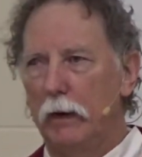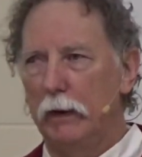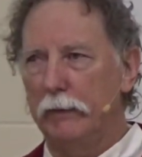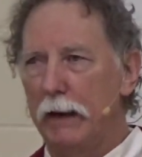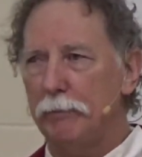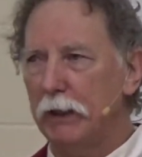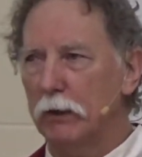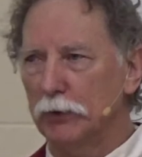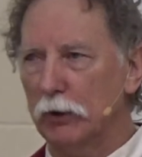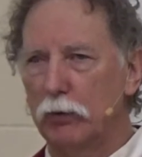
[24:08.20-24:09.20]
And that
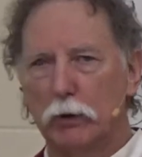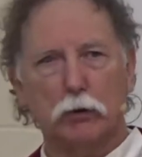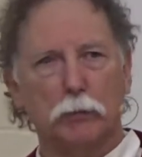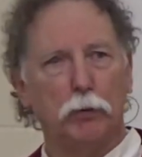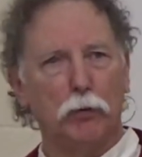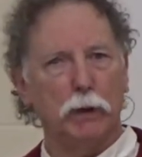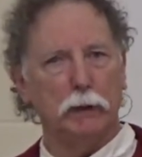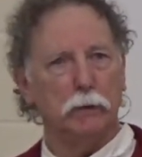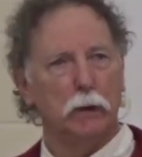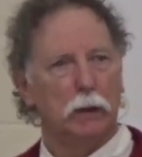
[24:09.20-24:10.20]
becomes a critical
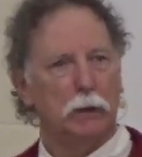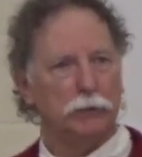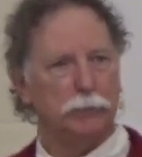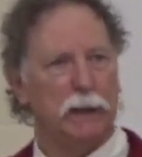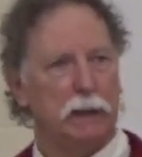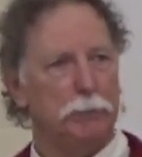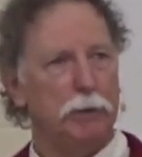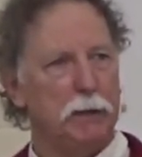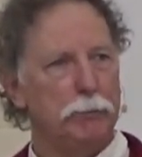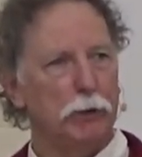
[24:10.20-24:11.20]
point, as many
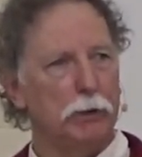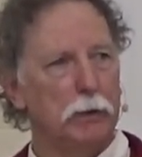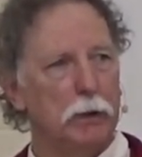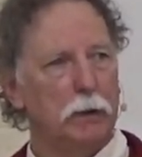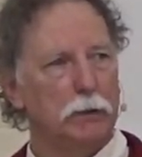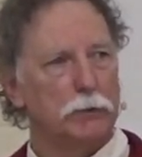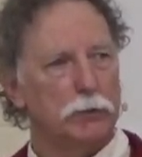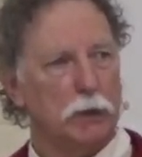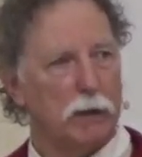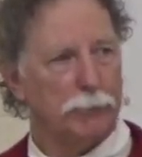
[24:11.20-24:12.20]
people
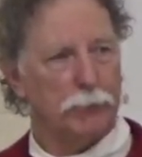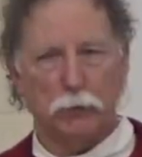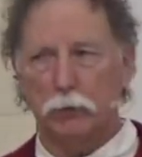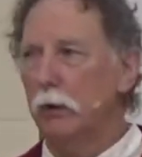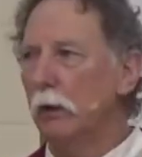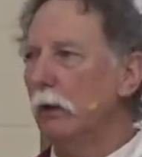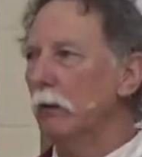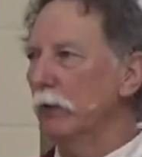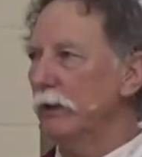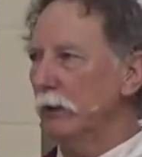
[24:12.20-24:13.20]
suffer
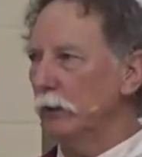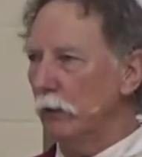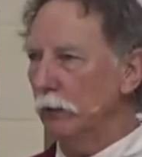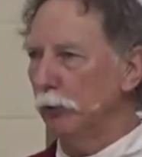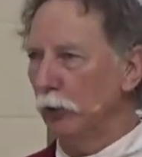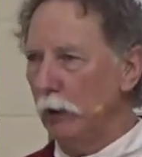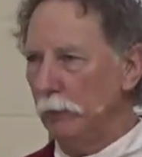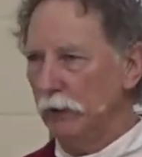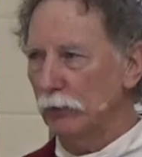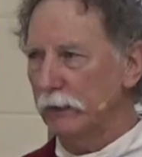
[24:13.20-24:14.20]
within their
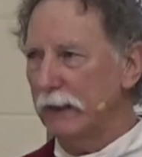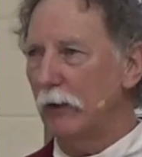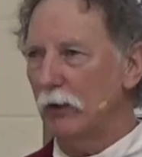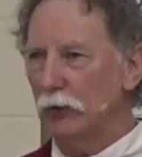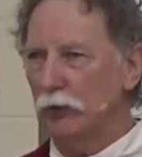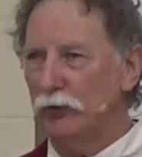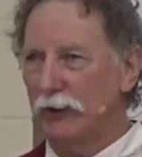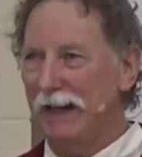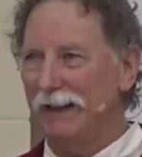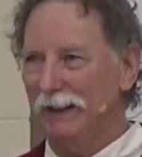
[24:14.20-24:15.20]
employments without
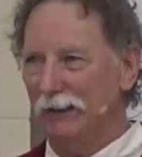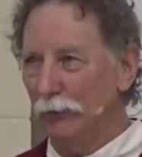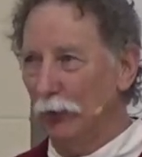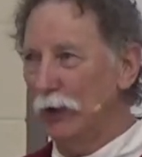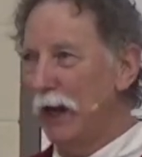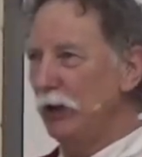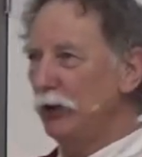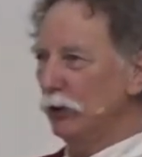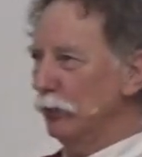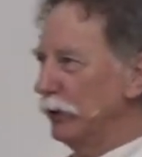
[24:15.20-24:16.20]
understanding the
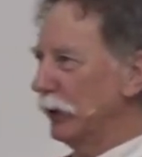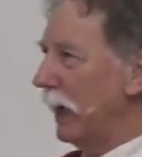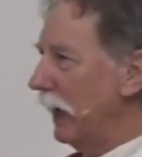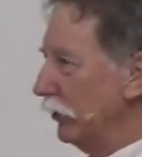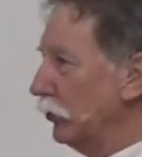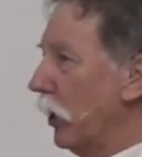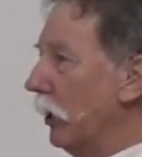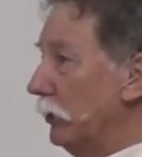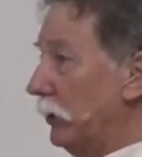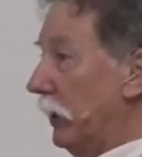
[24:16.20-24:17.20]
vocations which God has
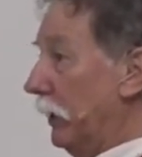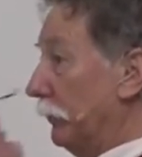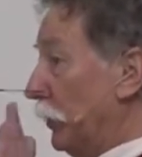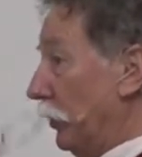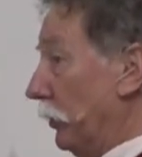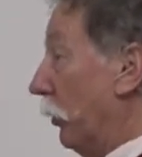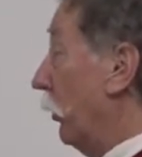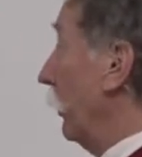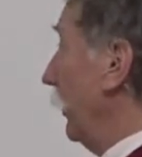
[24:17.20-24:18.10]
called them to or